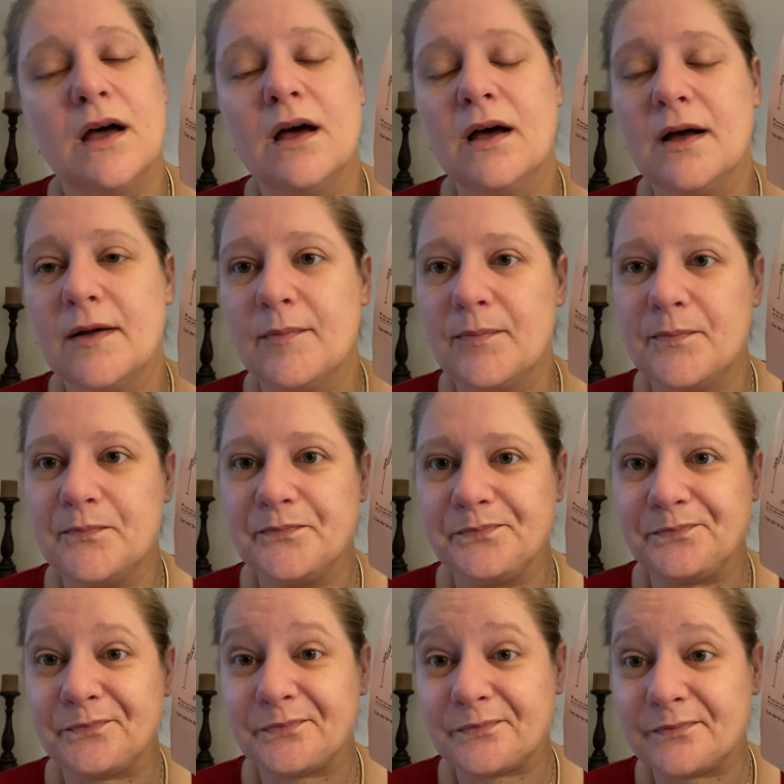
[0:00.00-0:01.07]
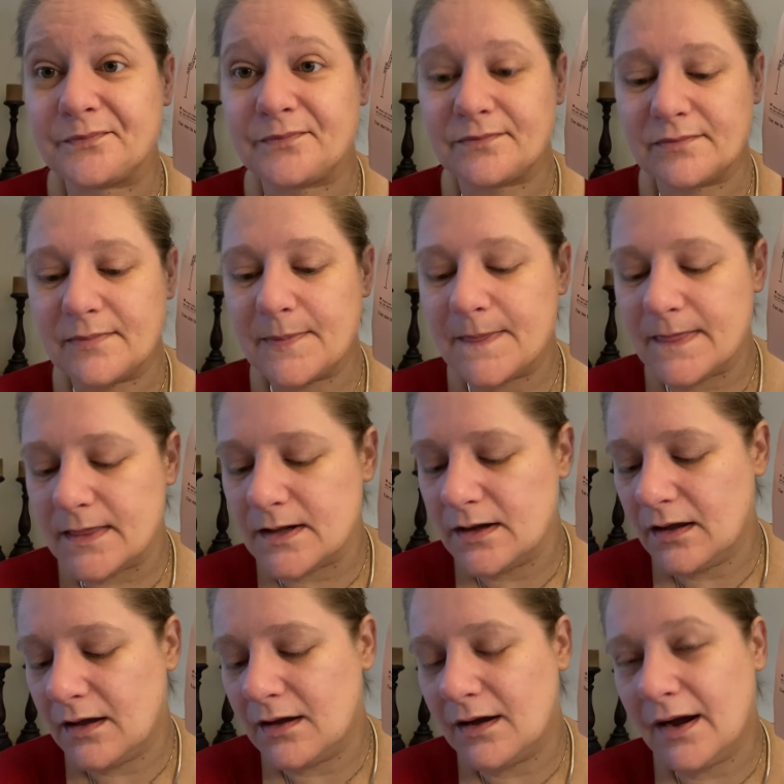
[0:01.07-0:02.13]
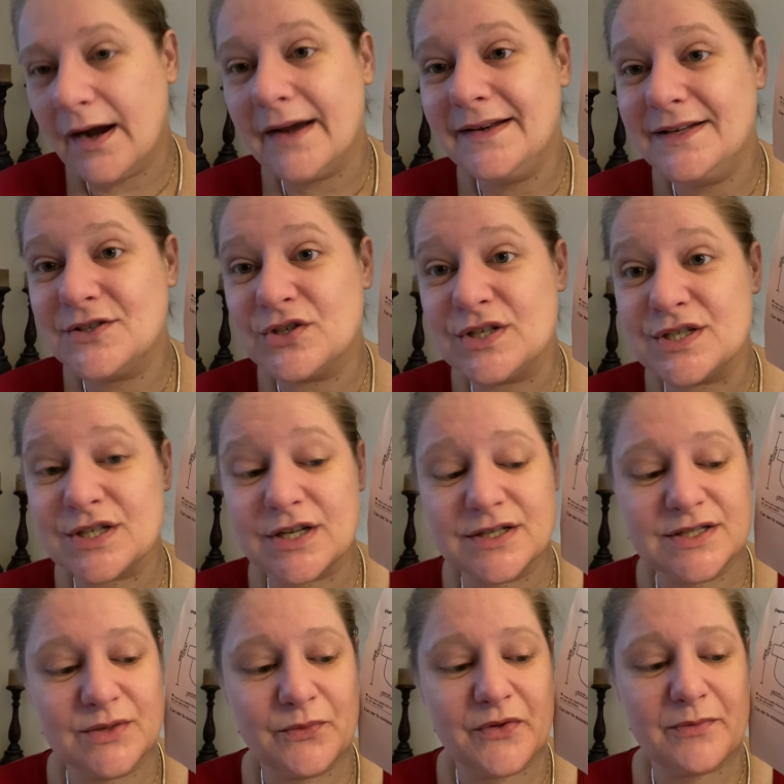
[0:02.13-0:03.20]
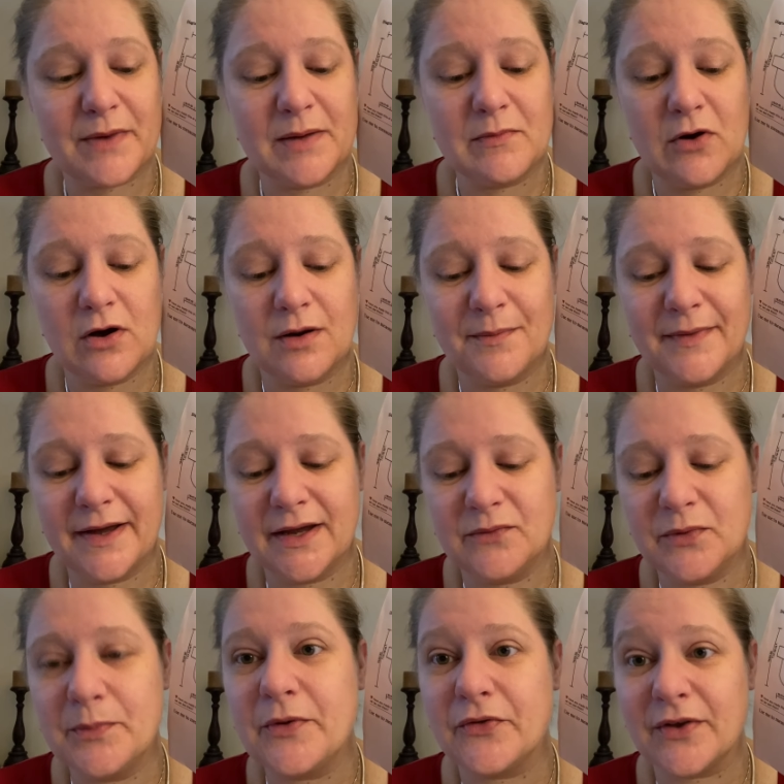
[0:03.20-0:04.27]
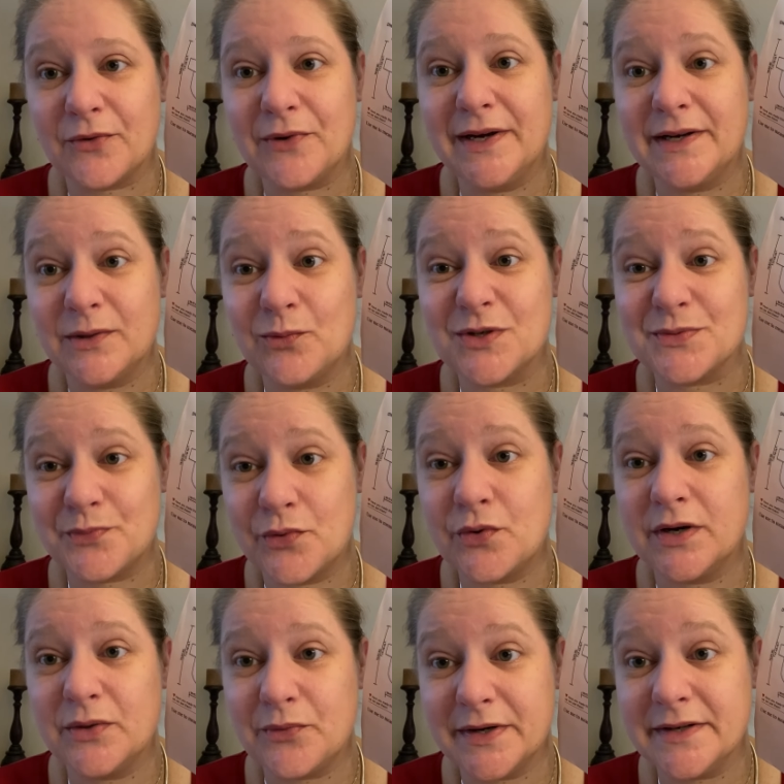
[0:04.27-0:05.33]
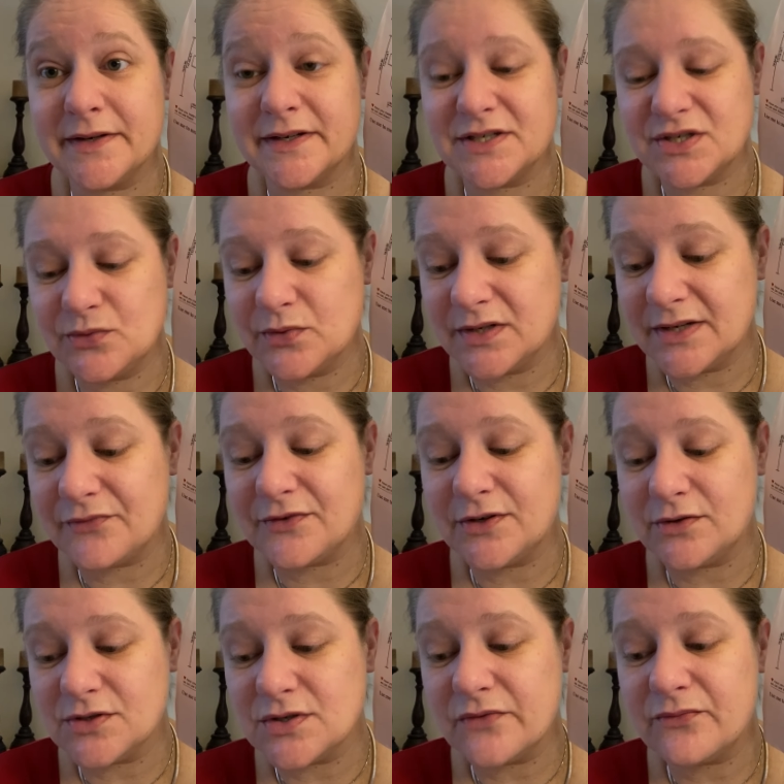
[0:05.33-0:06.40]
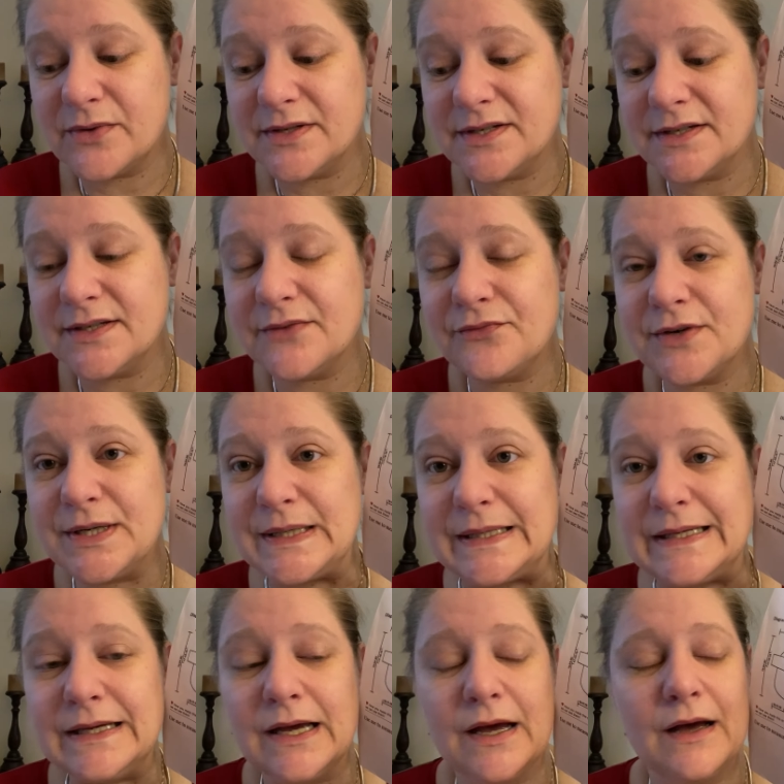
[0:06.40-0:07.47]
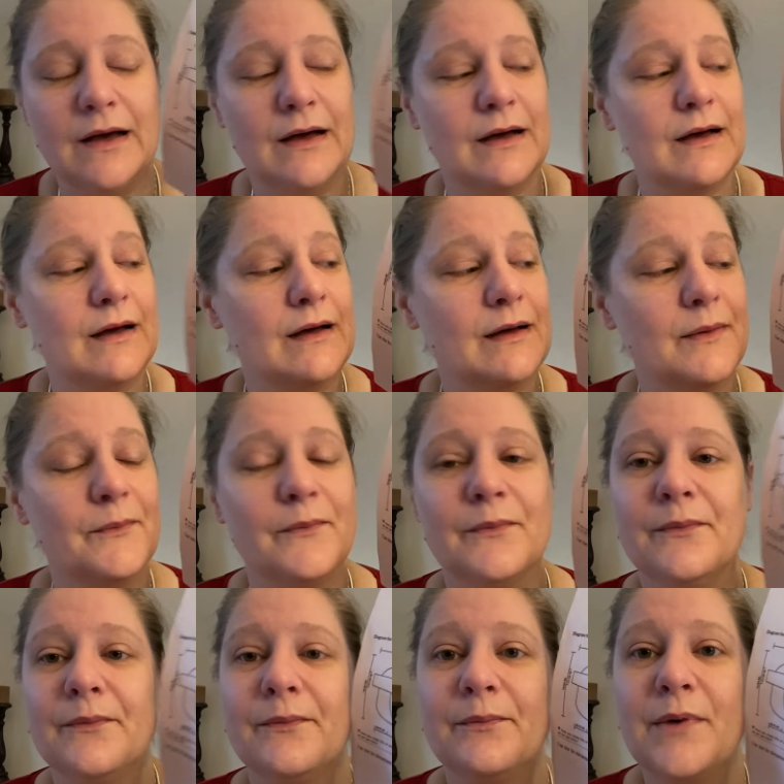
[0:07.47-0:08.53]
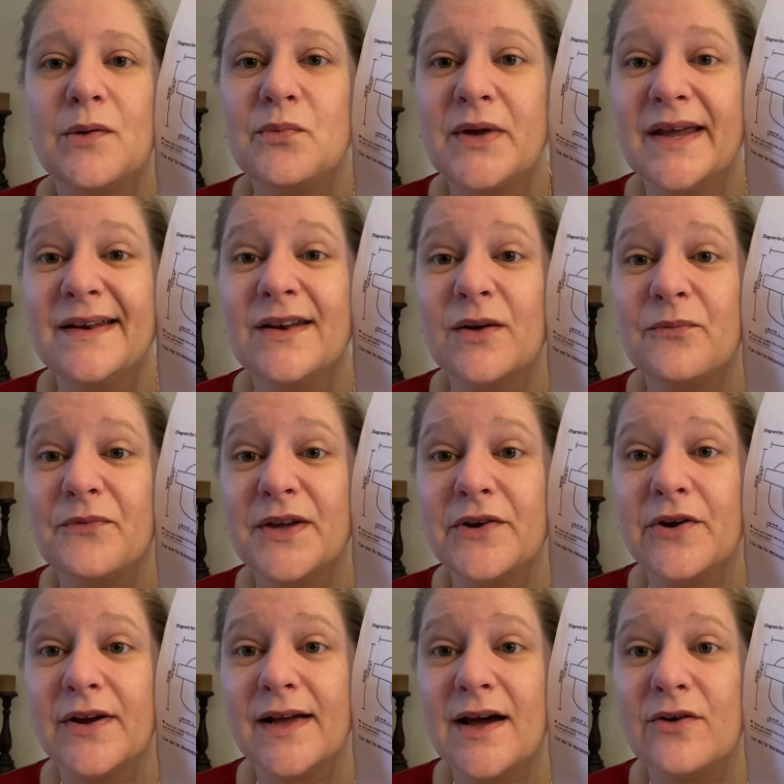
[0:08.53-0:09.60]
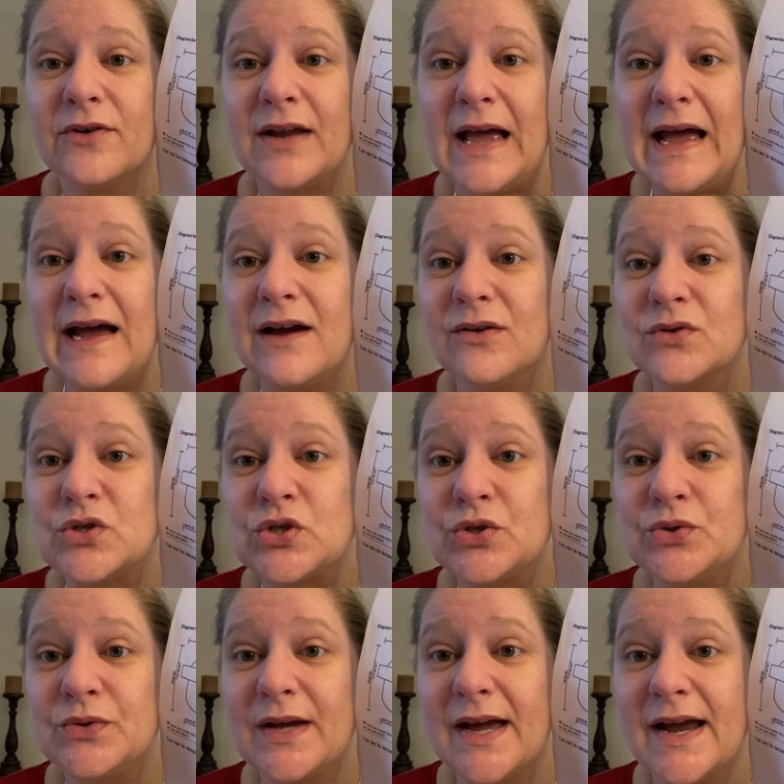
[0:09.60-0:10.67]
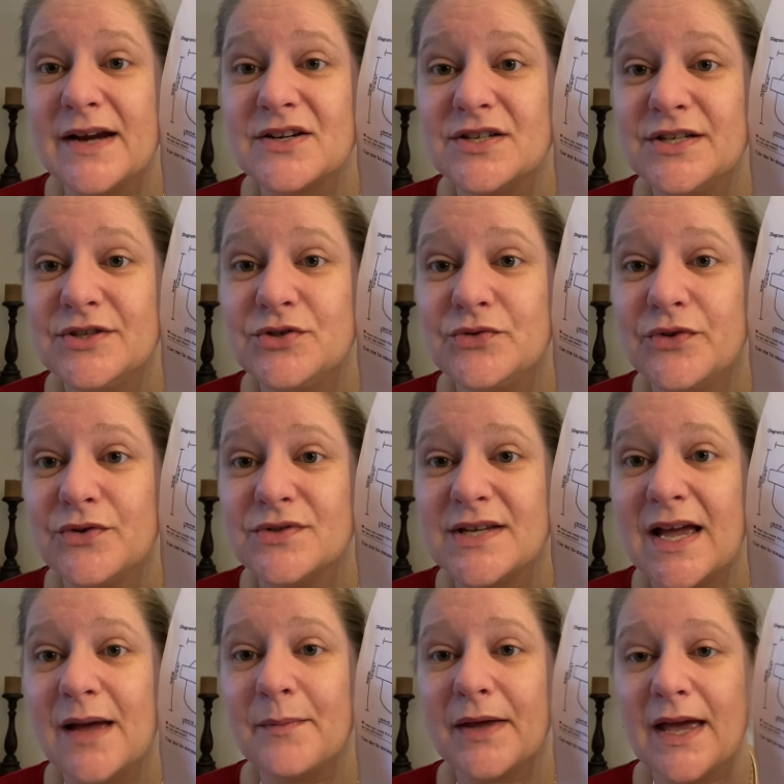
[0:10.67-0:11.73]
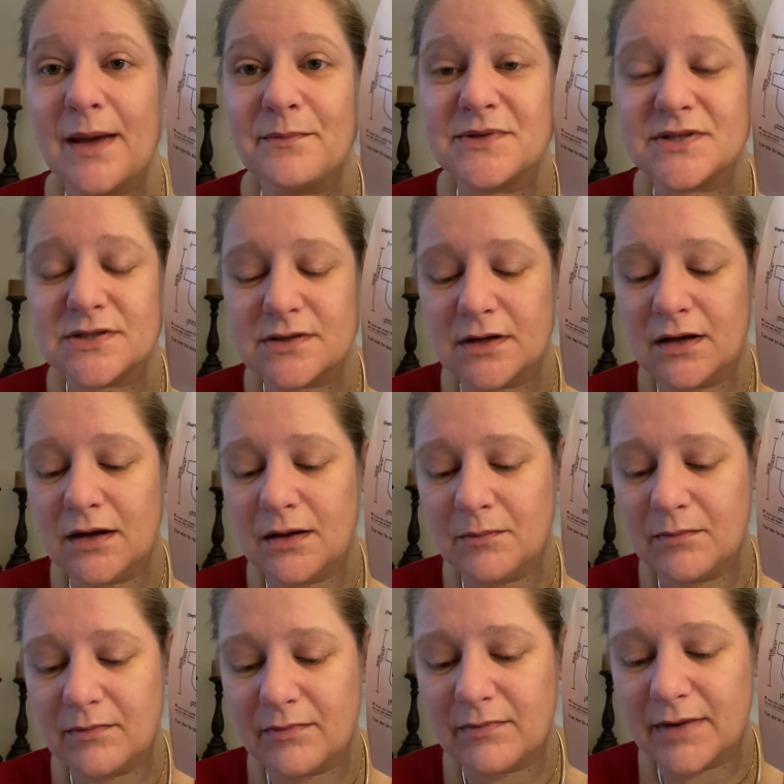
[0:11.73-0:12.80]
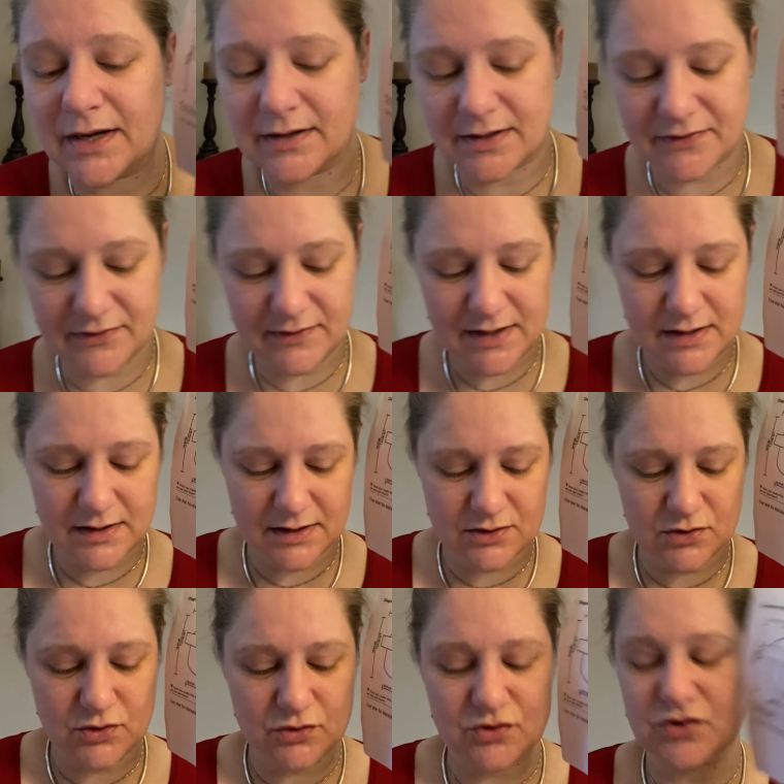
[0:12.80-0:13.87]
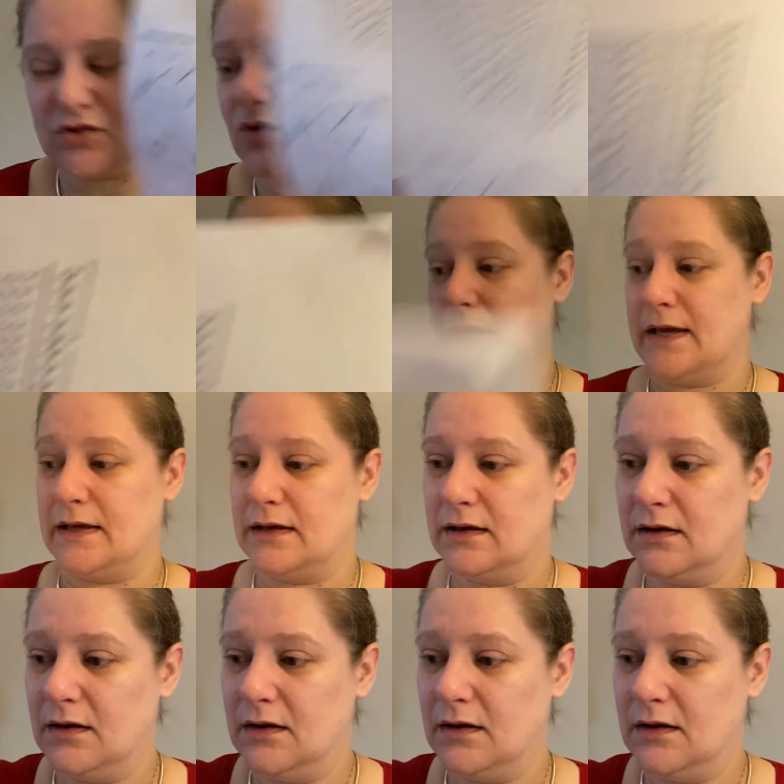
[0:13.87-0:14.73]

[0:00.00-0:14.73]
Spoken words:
I need to discuss it with my mom, and we both agreed it was poorly written, and she would definitely also have written it differently. But we ended up figuring out how to actually do those arm gaps, and I think it looks okay